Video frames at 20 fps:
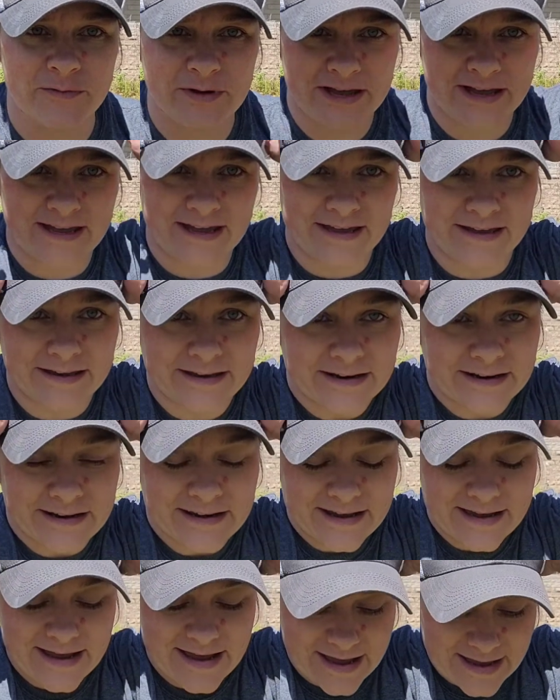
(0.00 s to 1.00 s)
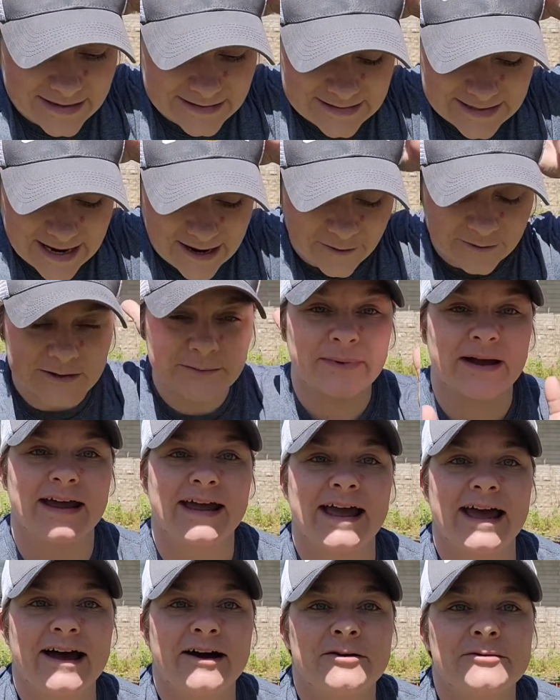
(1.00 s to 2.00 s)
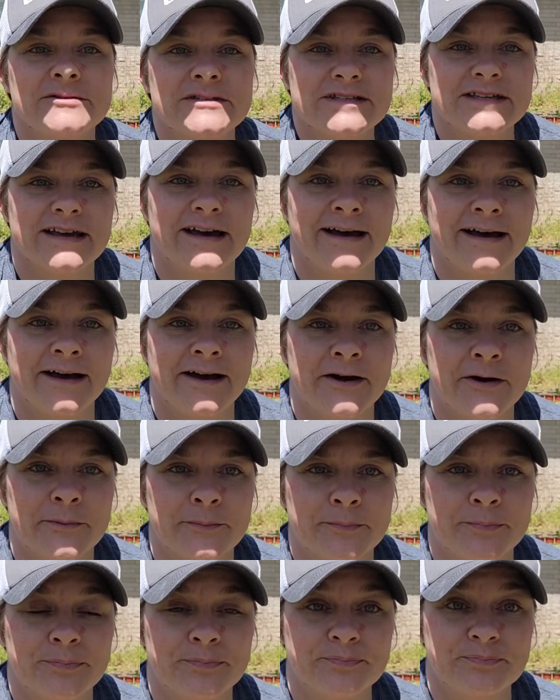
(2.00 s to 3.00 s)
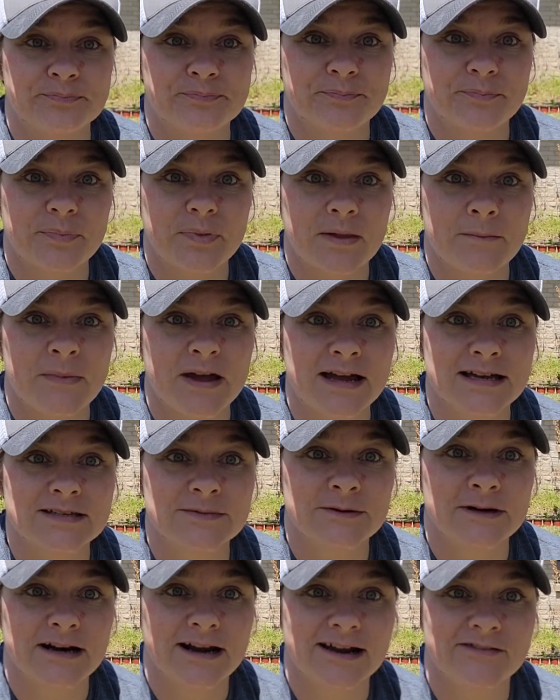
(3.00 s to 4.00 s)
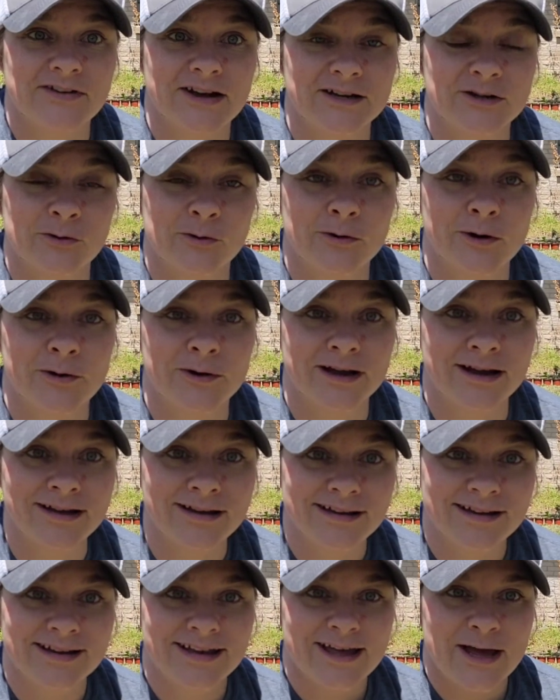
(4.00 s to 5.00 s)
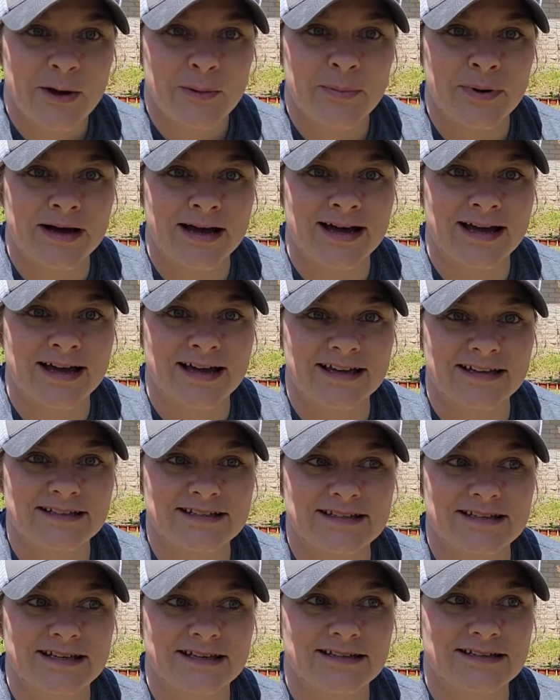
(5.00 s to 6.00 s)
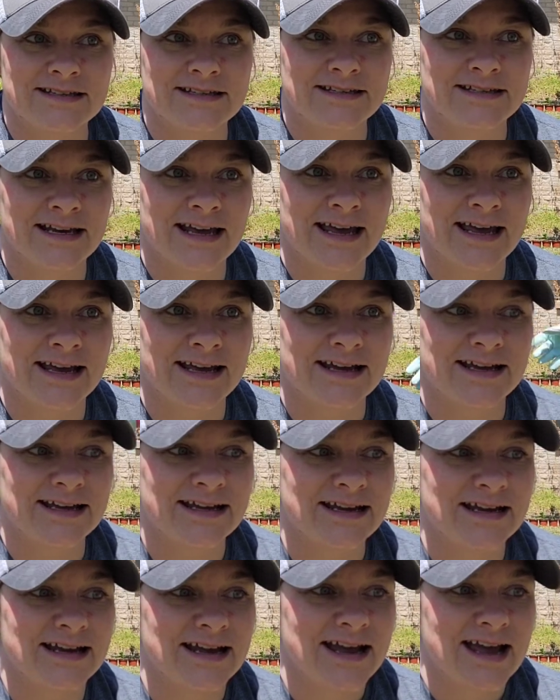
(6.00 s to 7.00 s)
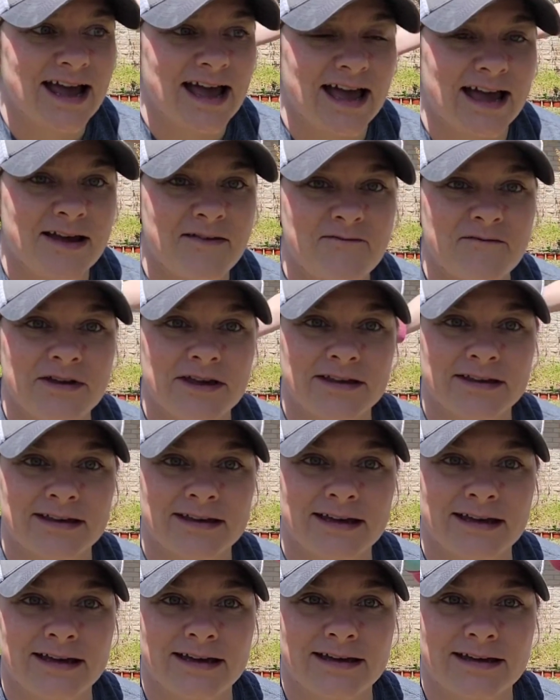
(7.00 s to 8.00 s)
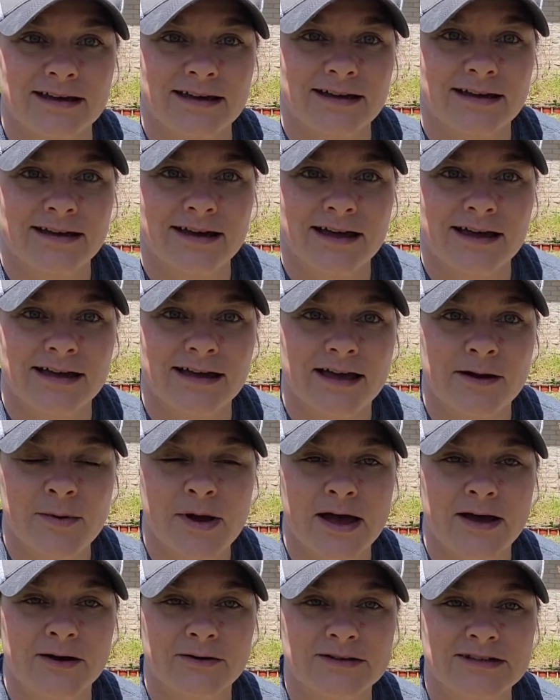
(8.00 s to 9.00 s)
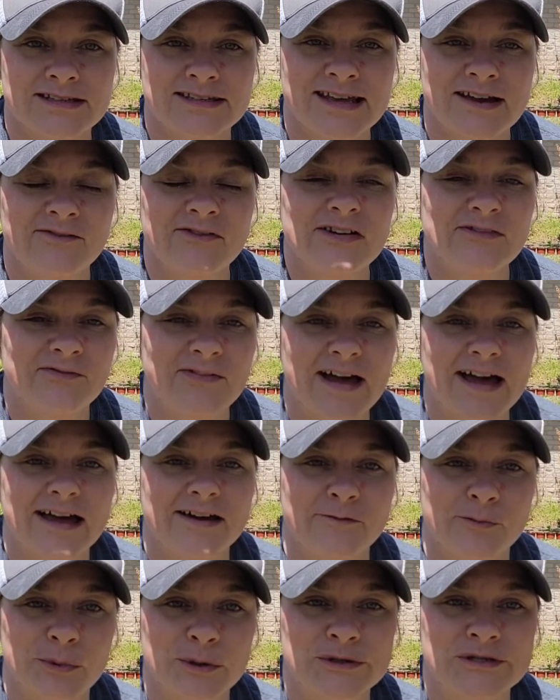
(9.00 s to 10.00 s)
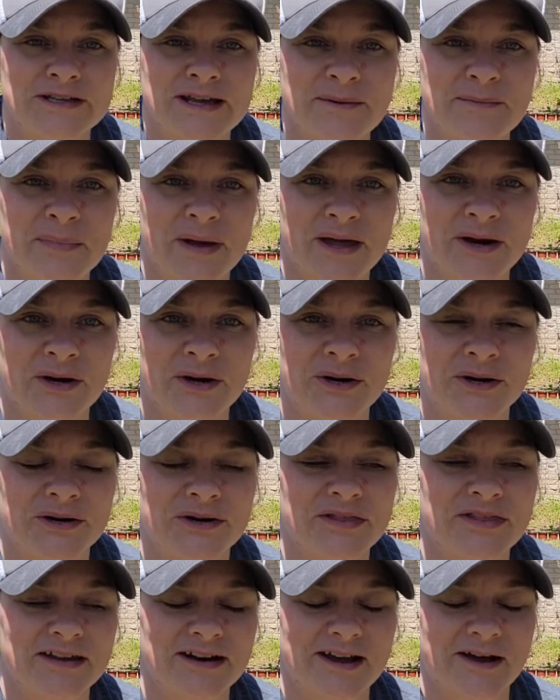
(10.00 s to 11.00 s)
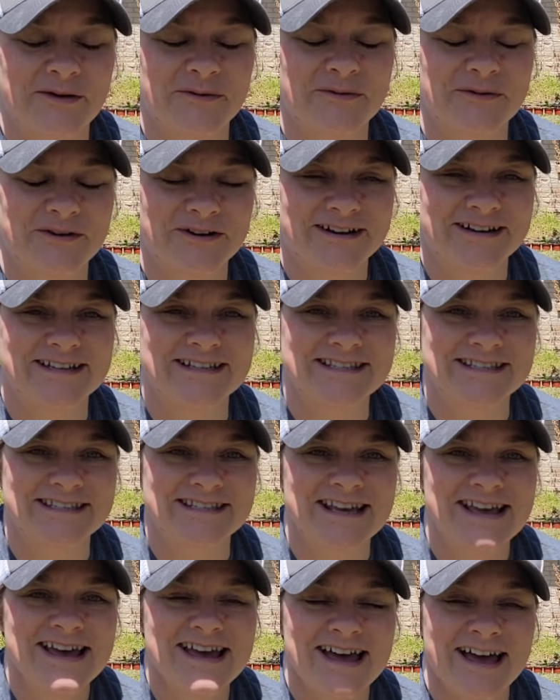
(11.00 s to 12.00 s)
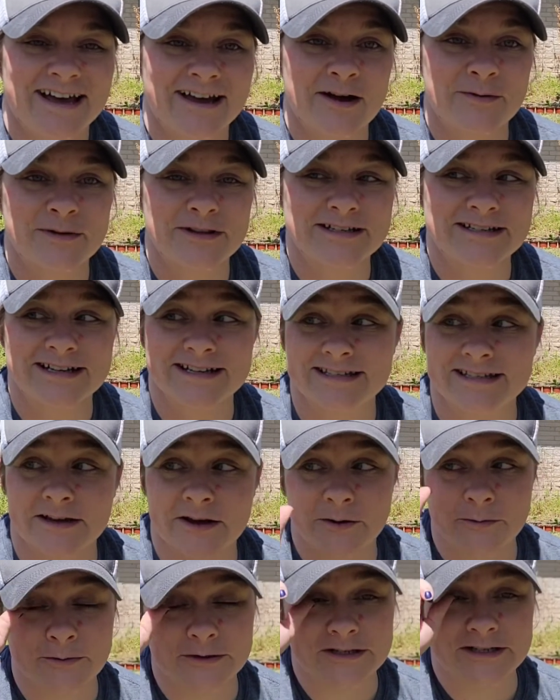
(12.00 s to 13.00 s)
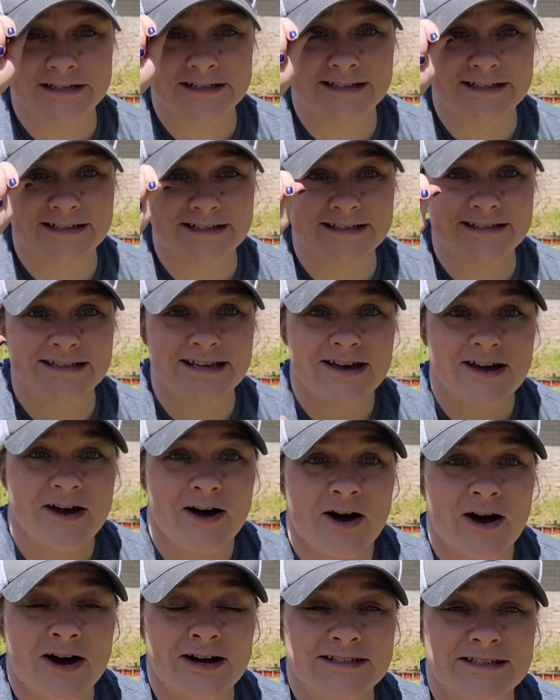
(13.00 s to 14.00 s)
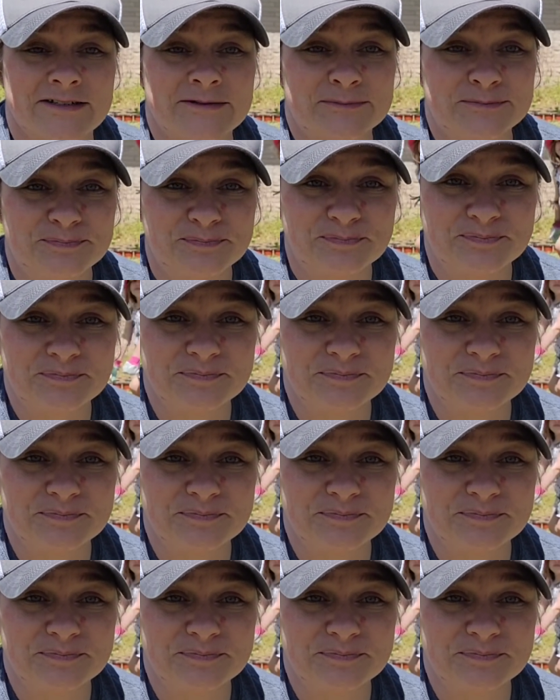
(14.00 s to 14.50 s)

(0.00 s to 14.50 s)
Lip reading: been down at my house. My husband and I have had corona, but today I'm feeling about 75% better than I was a couple of days ago, which is awesome.